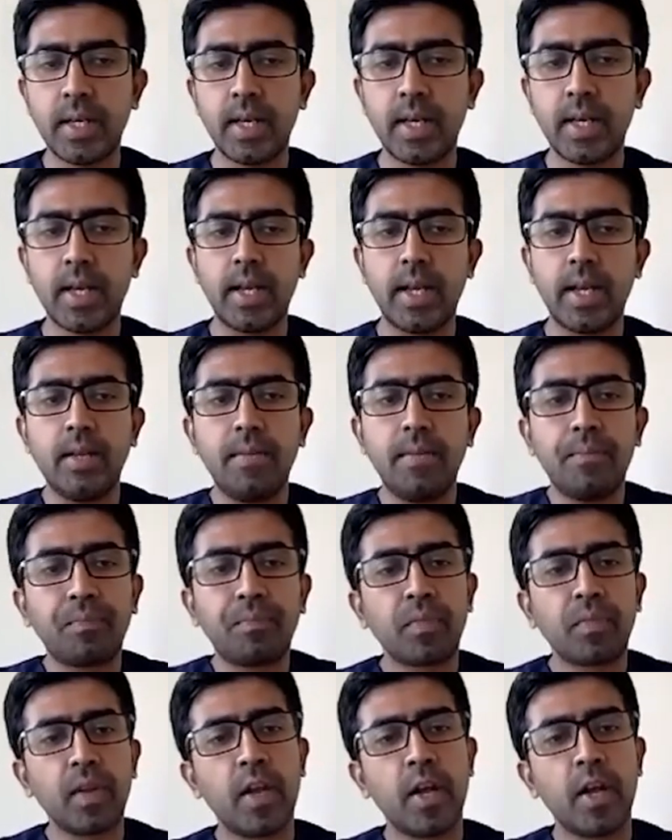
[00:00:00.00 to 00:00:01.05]
in
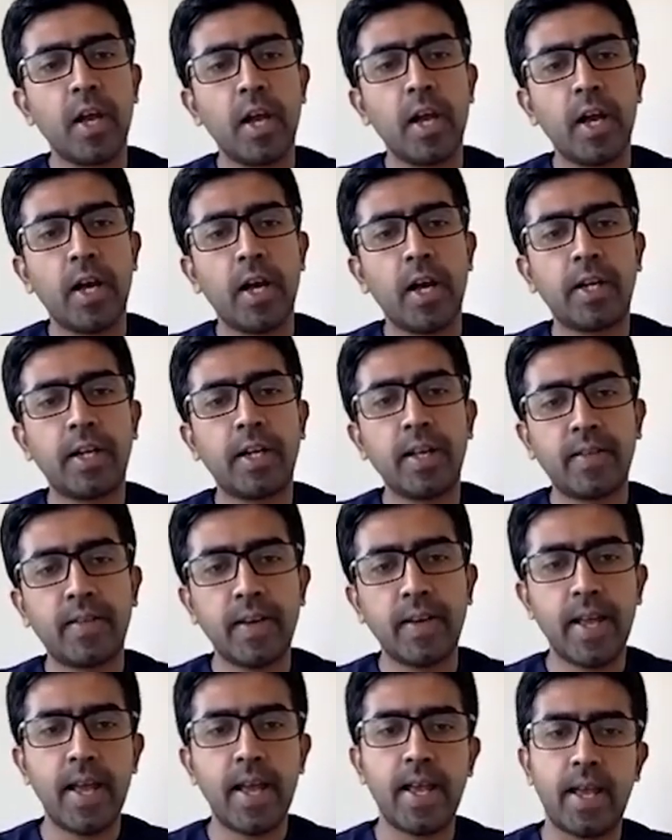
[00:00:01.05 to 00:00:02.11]

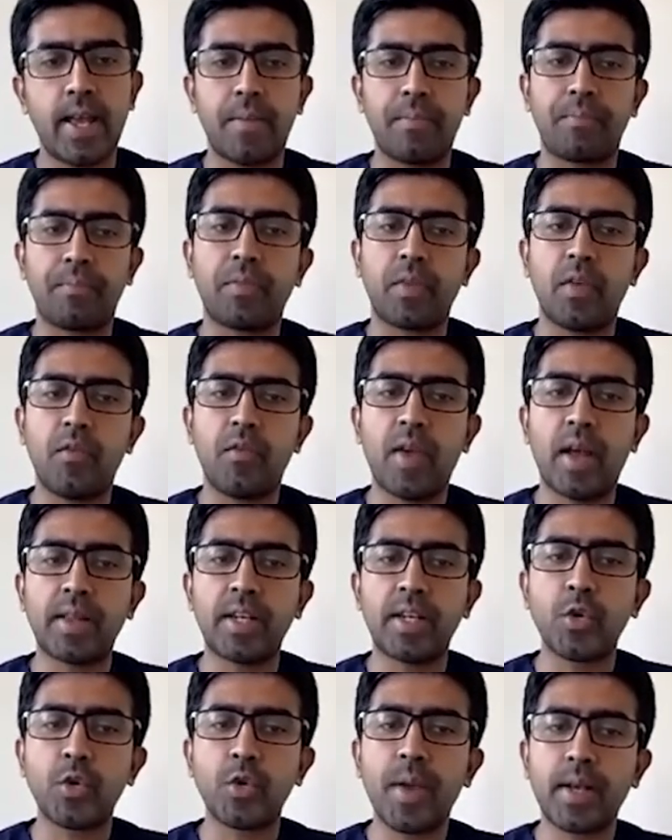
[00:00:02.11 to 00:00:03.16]
T3A, where the
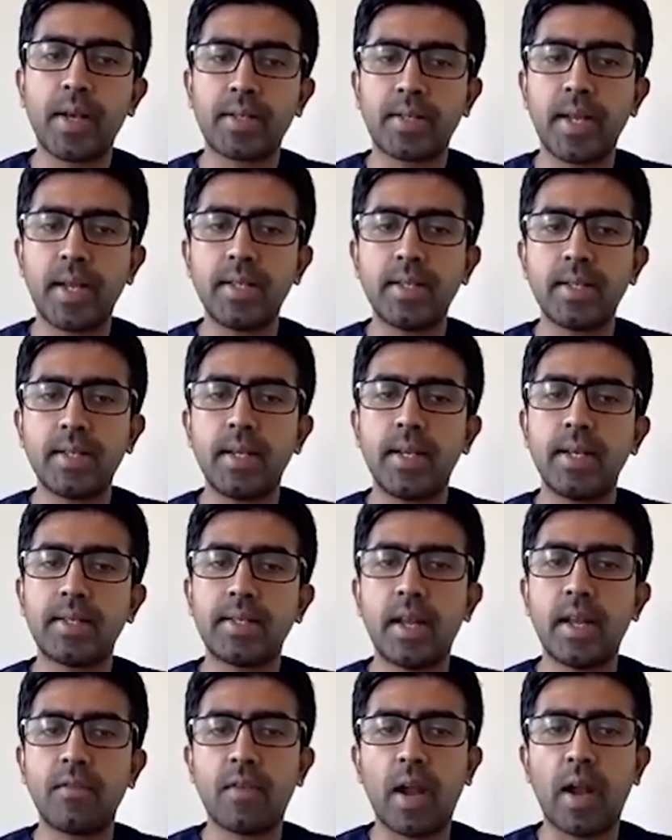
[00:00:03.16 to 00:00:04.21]
tumor extends less
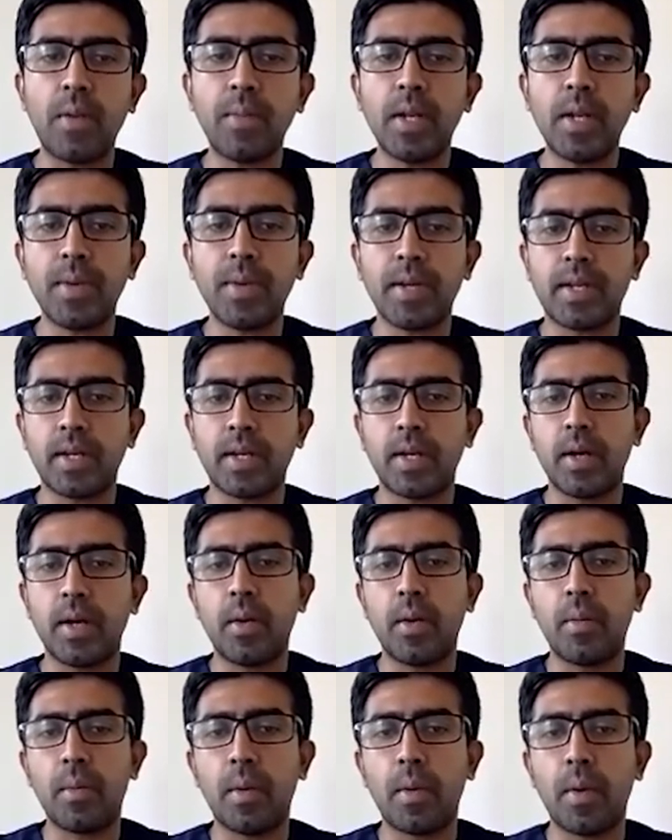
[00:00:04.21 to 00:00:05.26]
than 1 millimeter
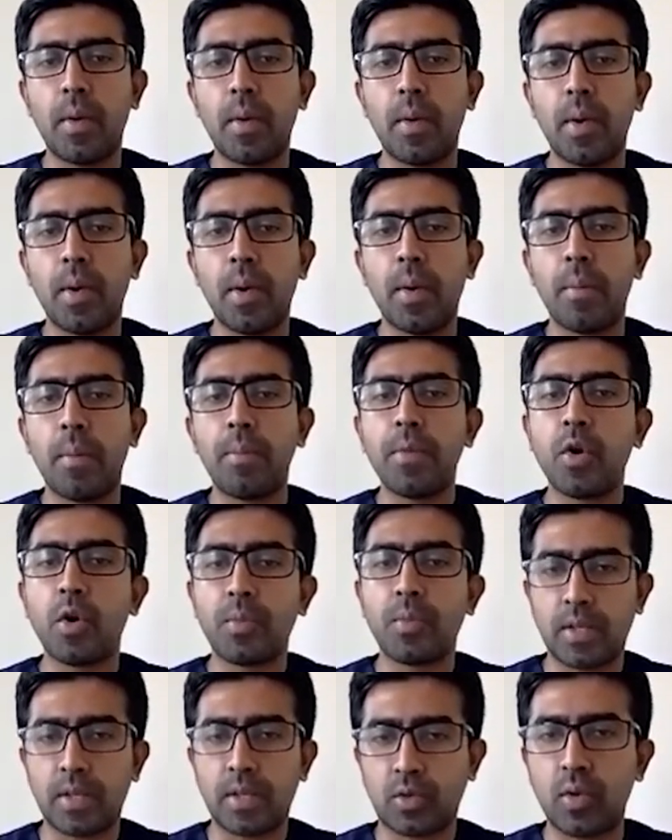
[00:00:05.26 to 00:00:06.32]
beyond
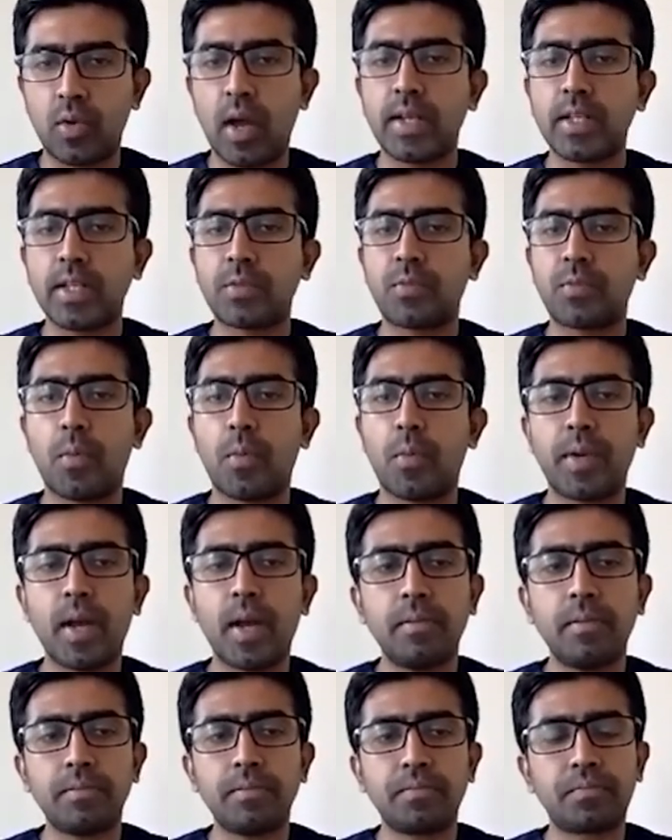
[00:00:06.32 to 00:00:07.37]
muscularis
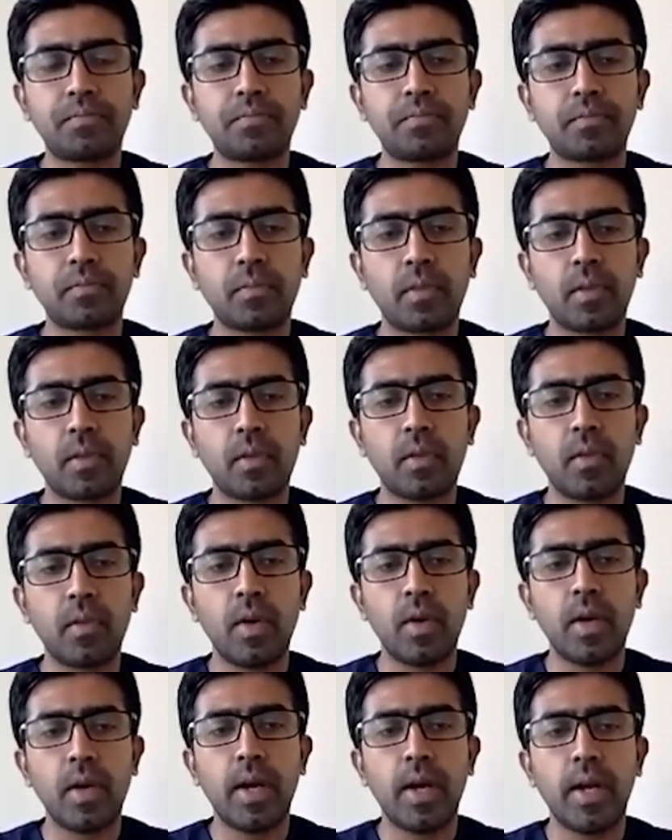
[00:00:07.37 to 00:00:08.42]
propria.
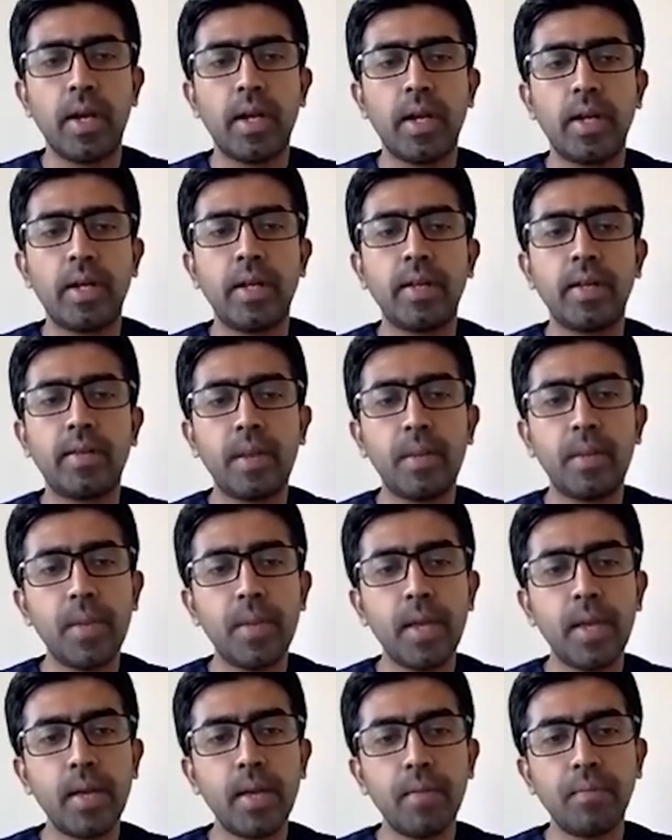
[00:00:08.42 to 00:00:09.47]

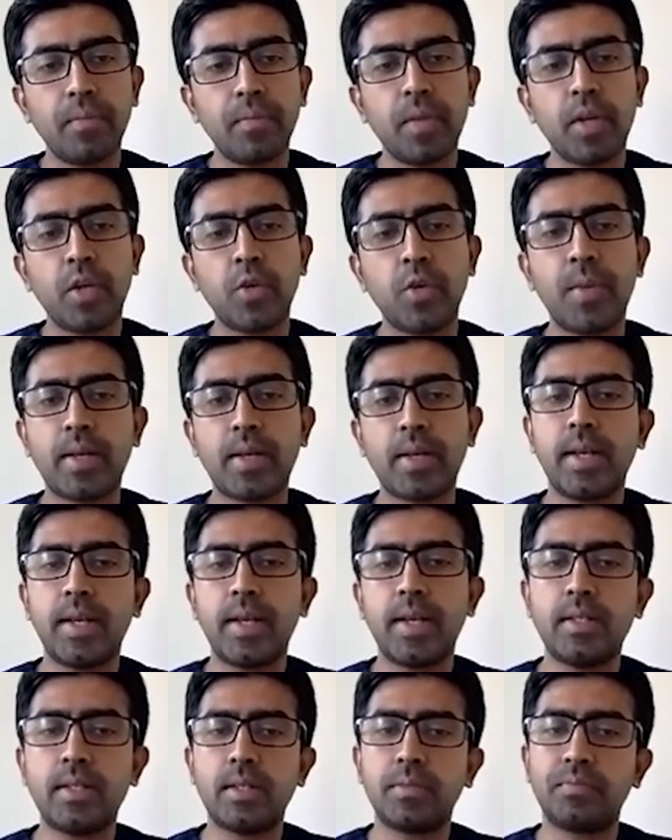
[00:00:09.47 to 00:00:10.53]
T3B, tumor
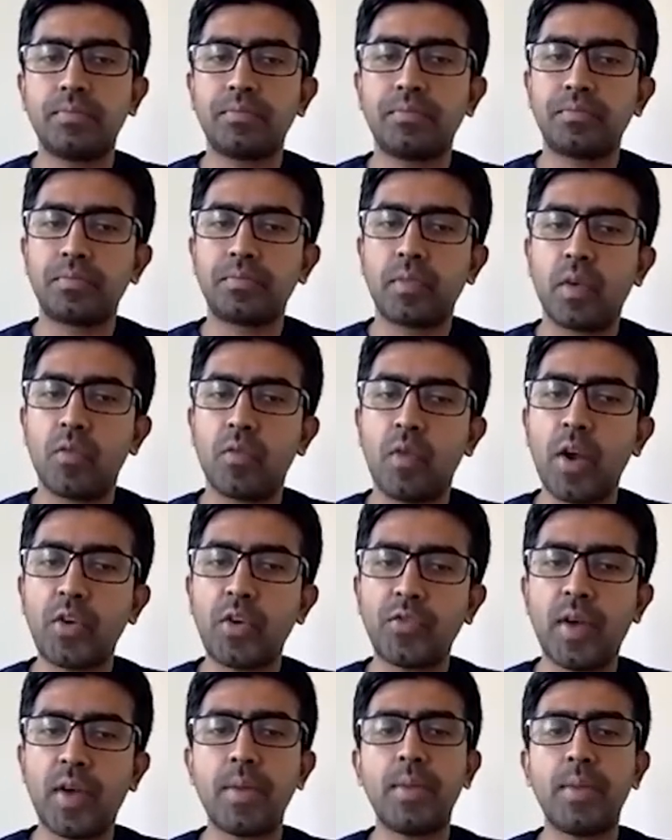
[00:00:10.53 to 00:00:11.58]
extends 1 to
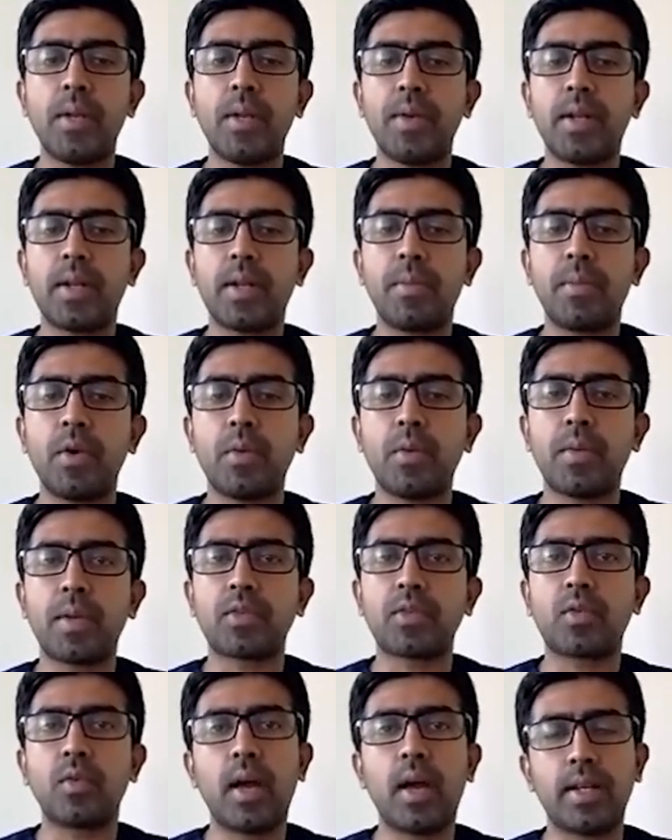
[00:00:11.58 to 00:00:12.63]
5 millimeter beyond
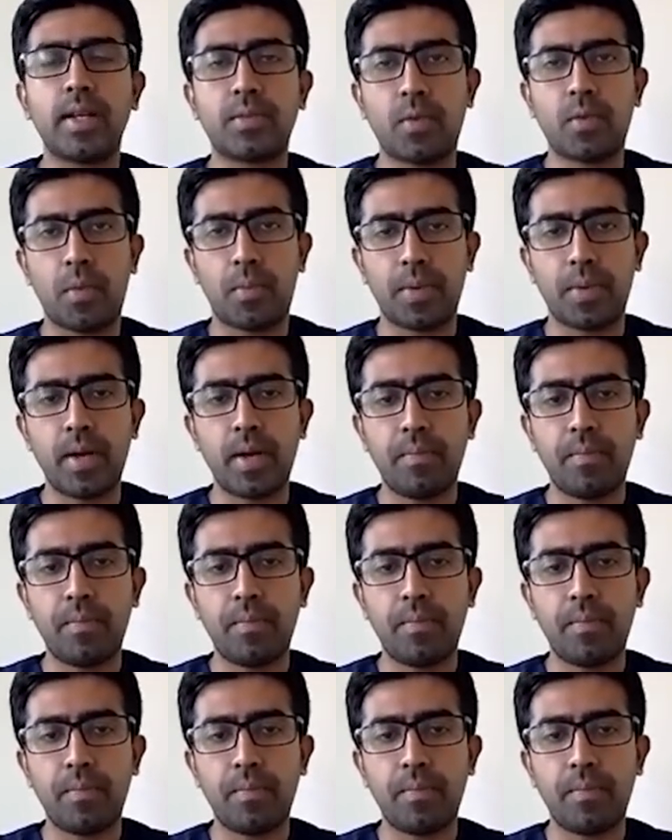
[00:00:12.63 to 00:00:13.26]
muscularis propria.